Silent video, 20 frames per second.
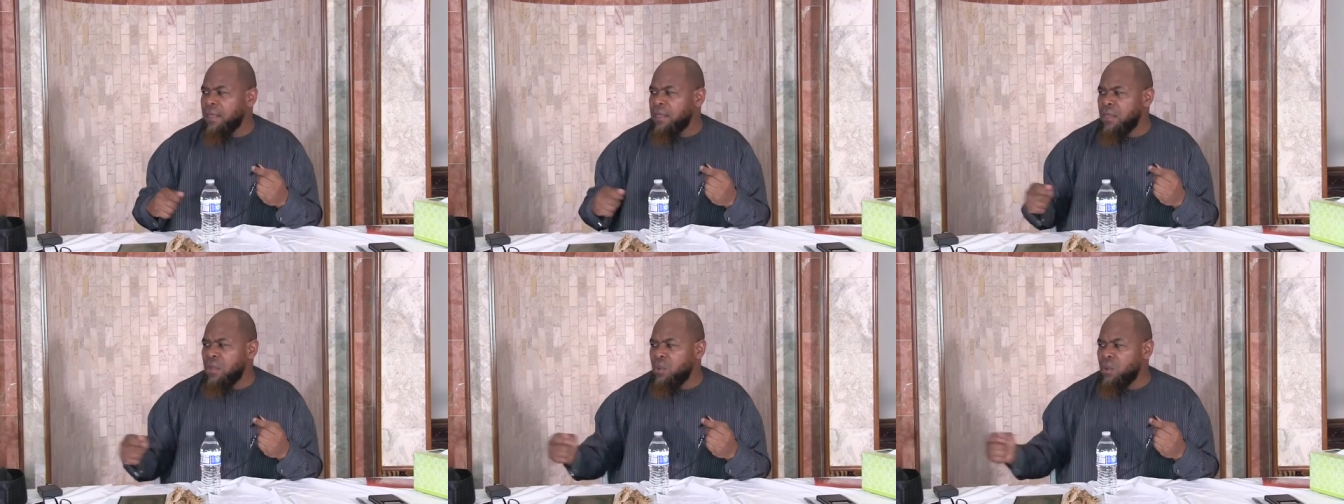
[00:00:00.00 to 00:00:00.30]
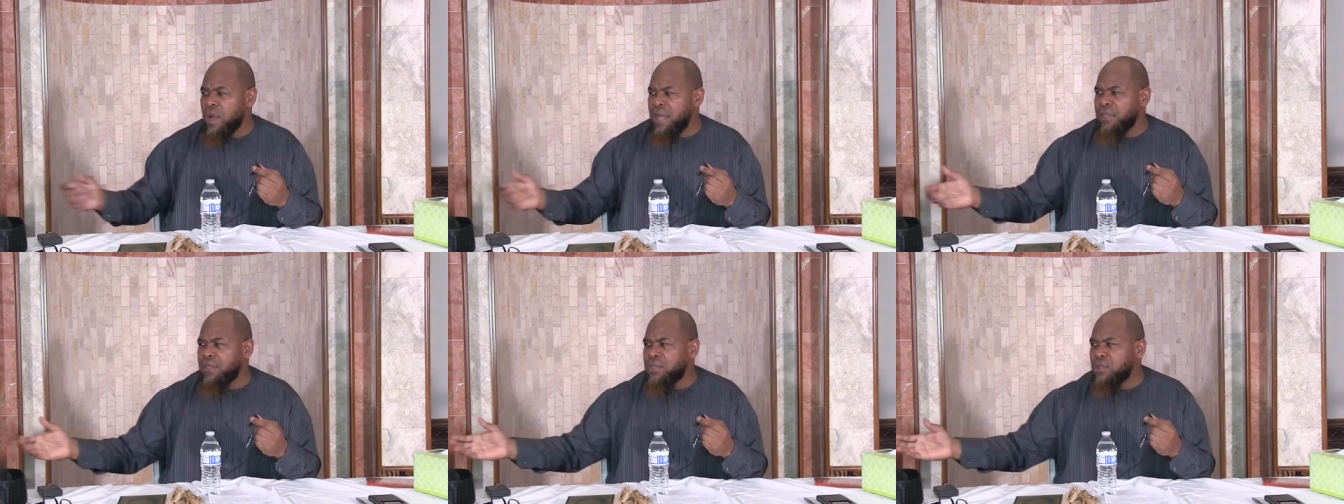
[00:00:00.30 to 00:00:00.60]
You
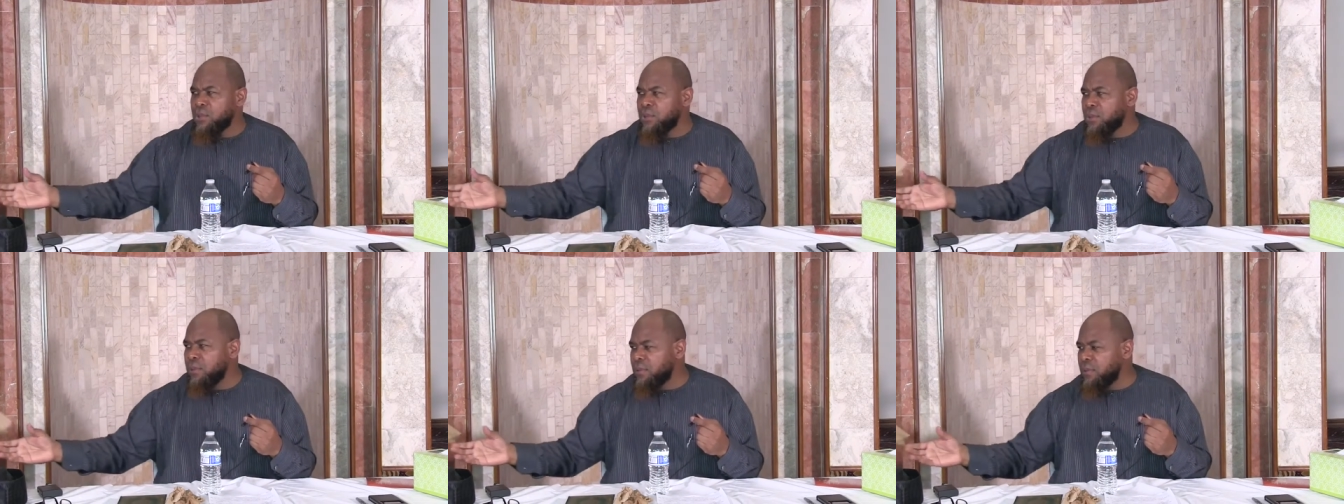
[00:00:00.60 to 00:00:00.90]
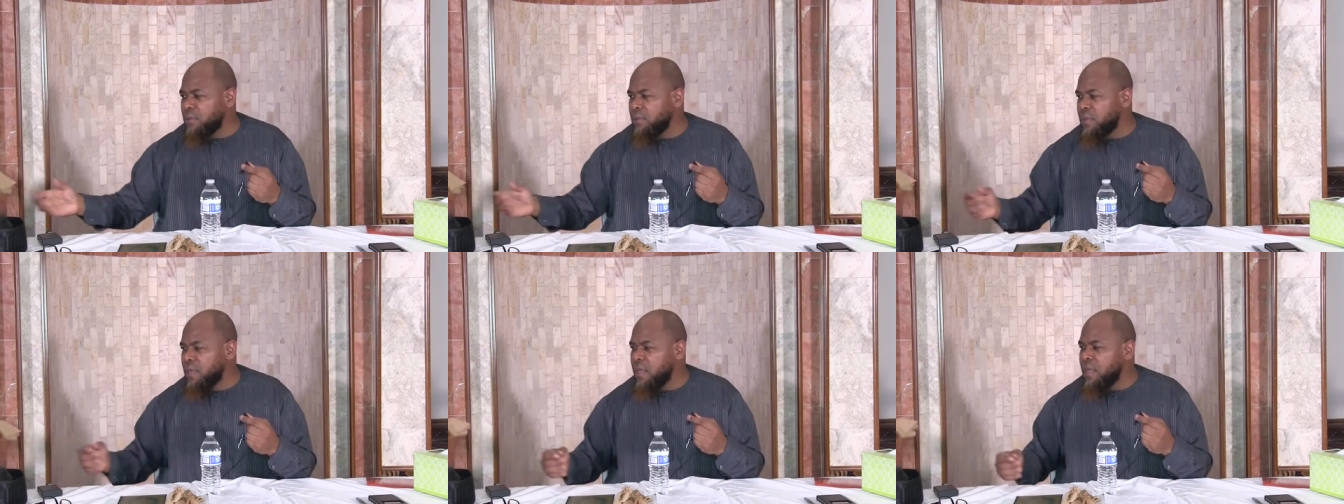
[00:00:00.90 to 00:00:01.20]
want
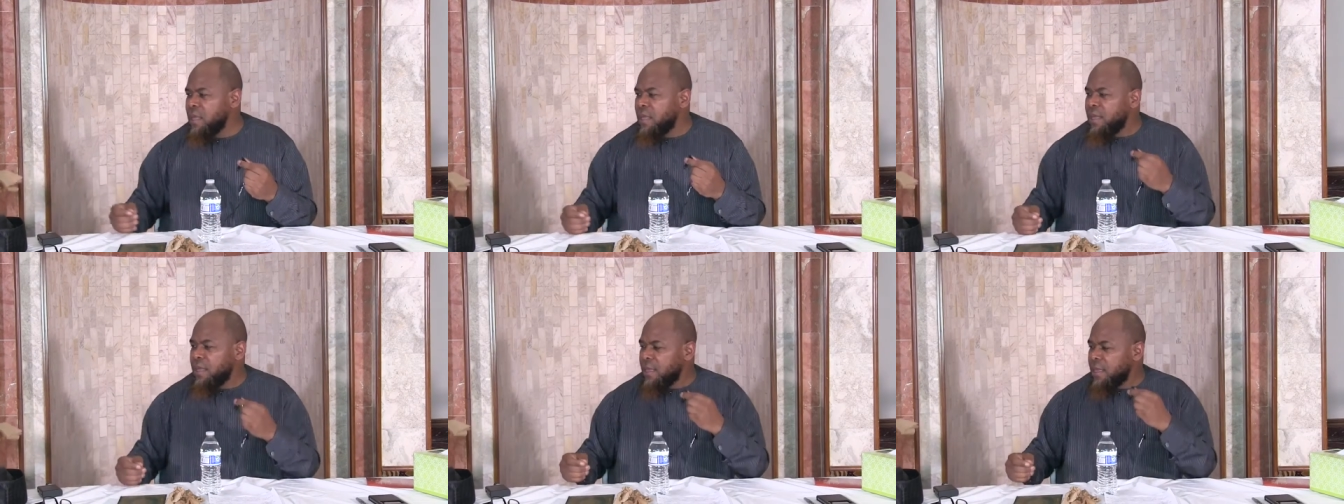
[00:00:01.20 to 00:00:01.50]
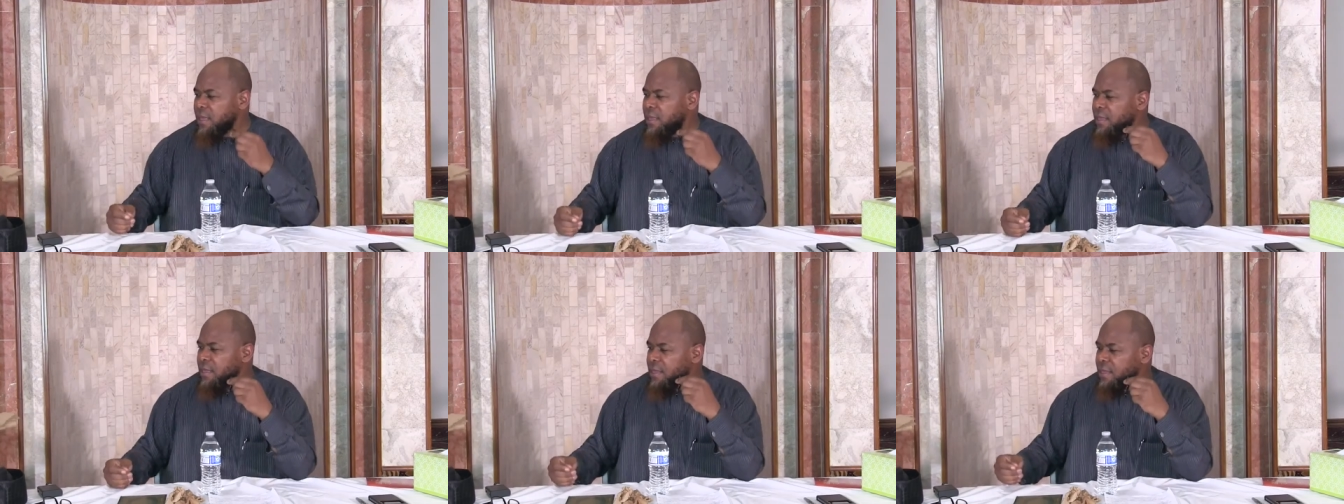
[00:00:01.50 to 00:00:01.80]
to,
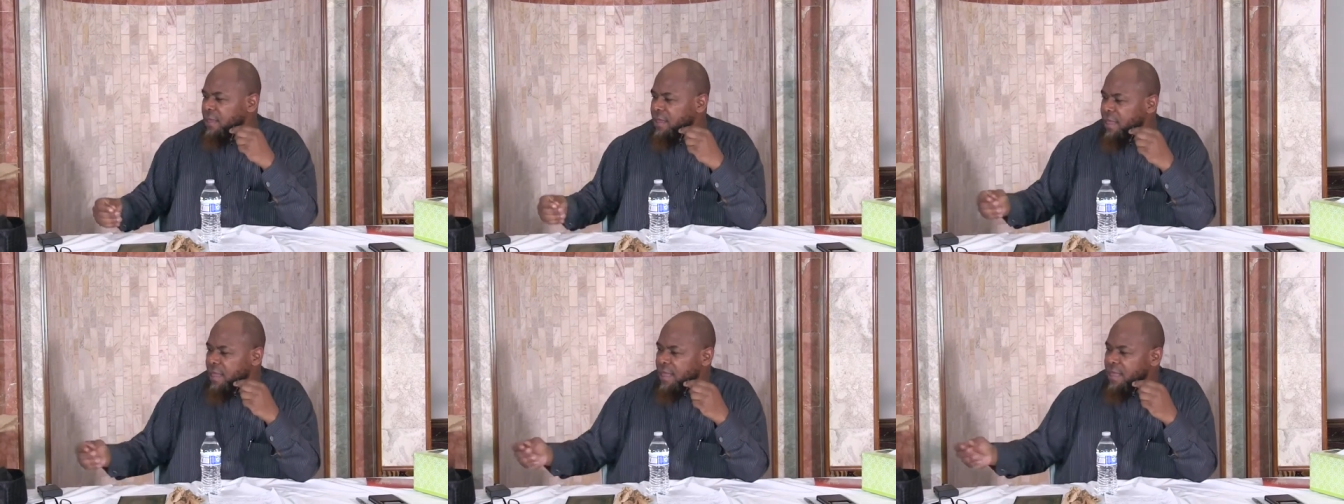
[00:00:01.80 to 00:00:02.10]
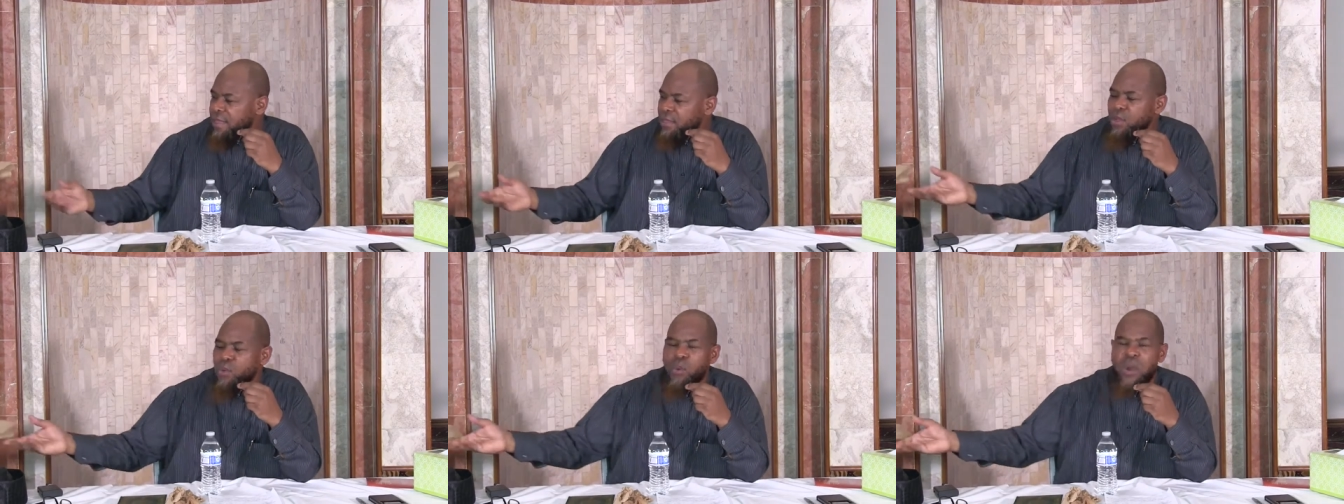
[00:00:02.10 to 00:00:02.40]

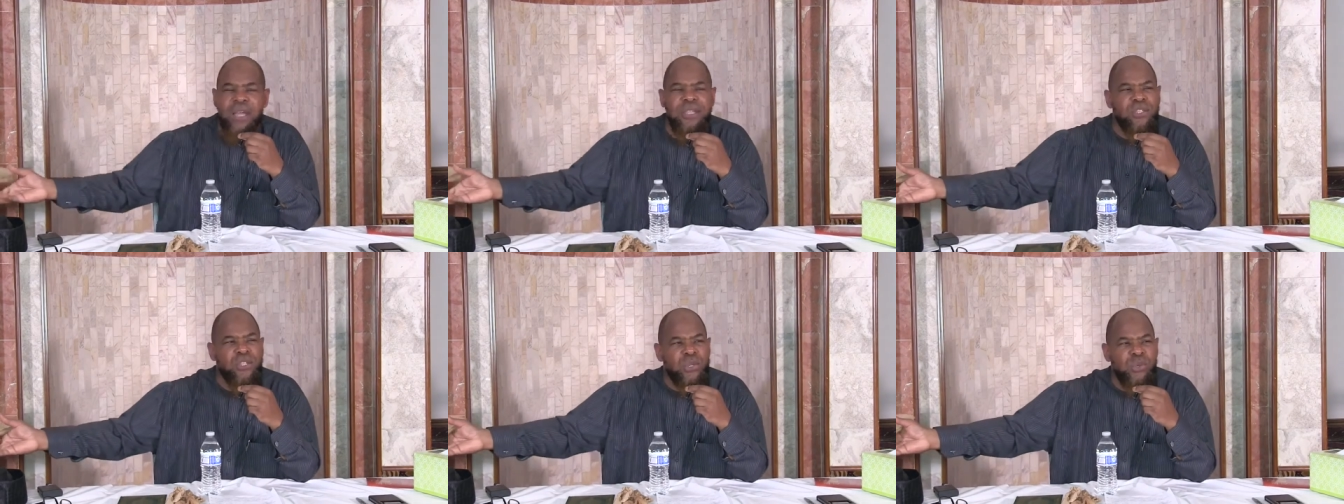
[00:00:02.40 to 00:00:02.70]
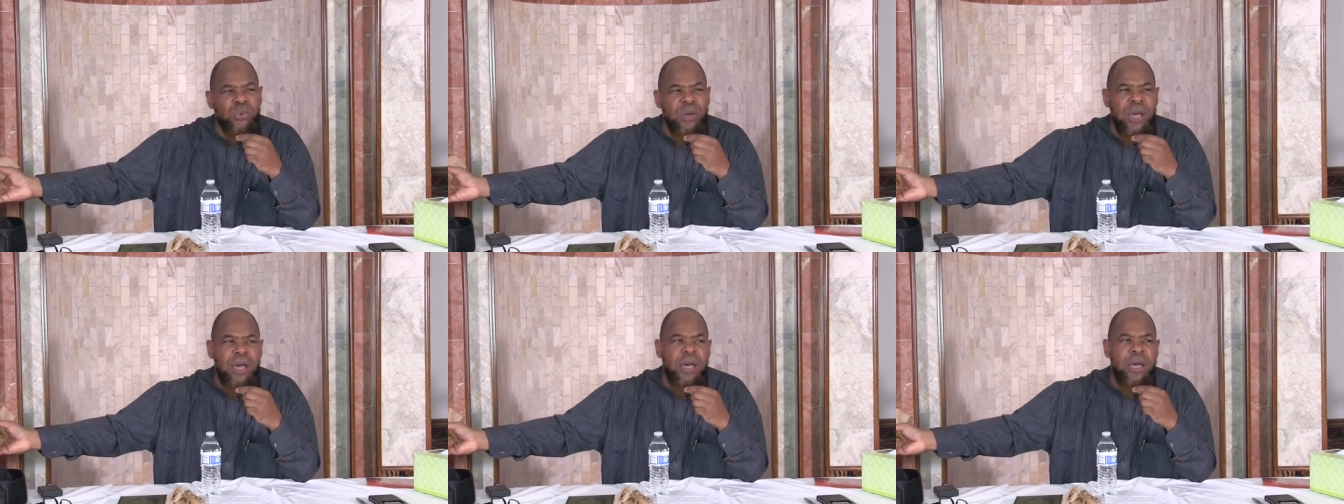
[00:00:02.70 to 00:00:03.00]
you want
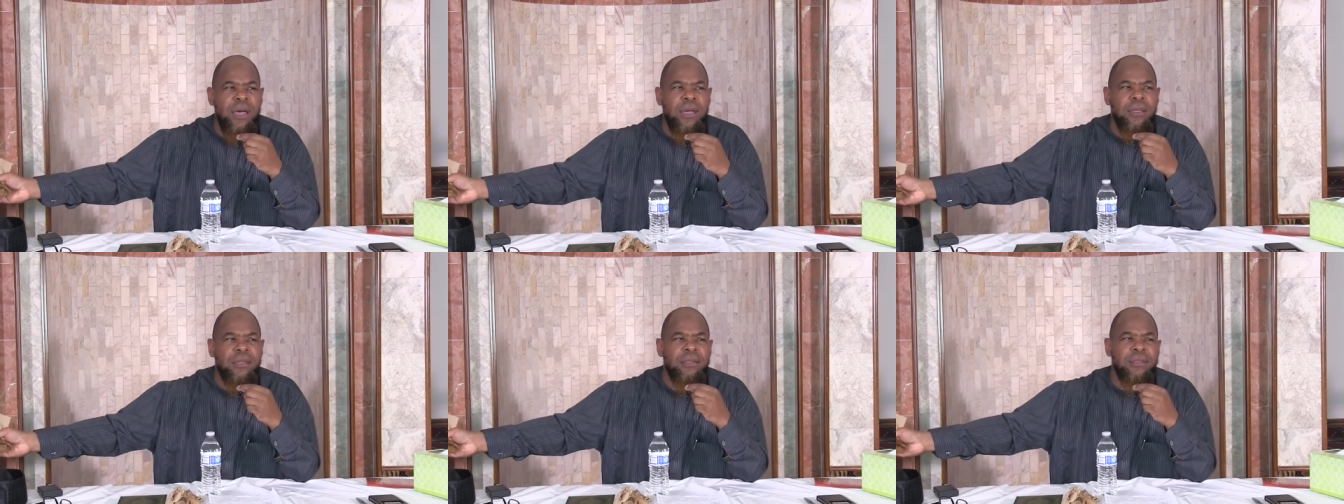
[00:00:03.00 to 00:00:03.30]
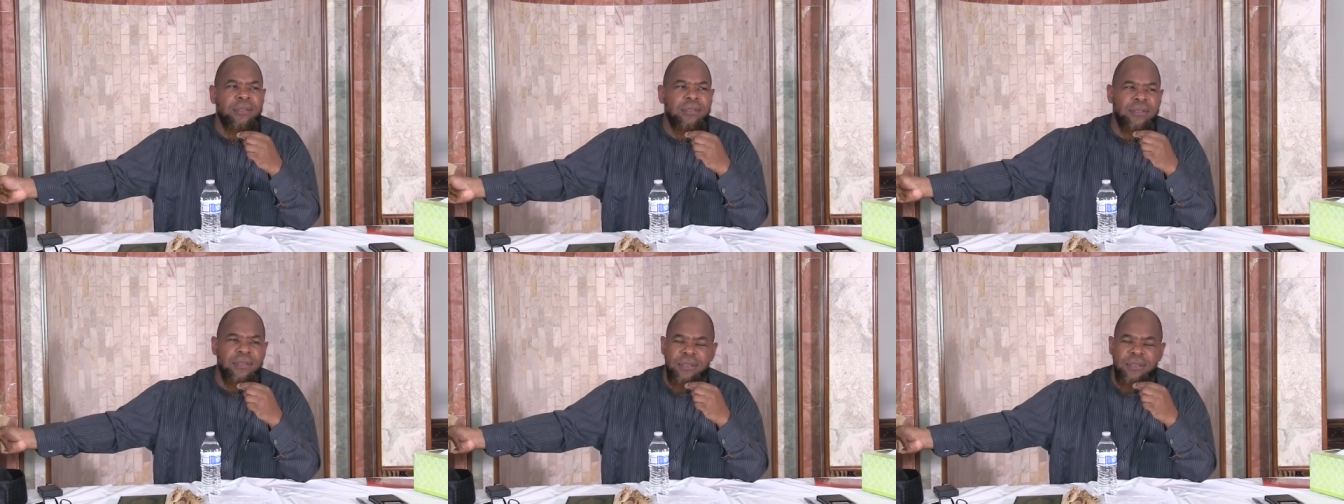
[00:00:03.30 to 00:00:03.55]
to, uh,